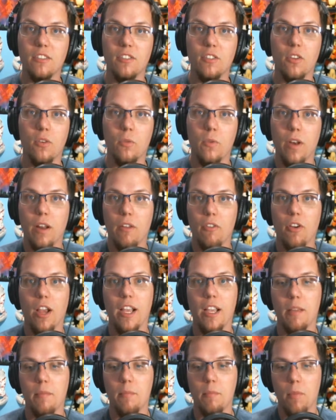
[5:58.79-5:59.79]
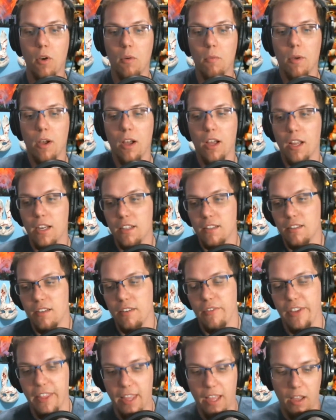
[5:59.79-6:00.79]
So whenever I get Pokemon and
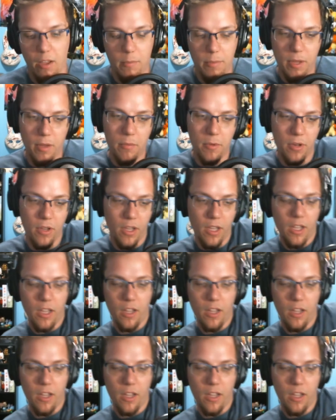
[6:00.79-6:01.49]
stuff like that, I'll be able to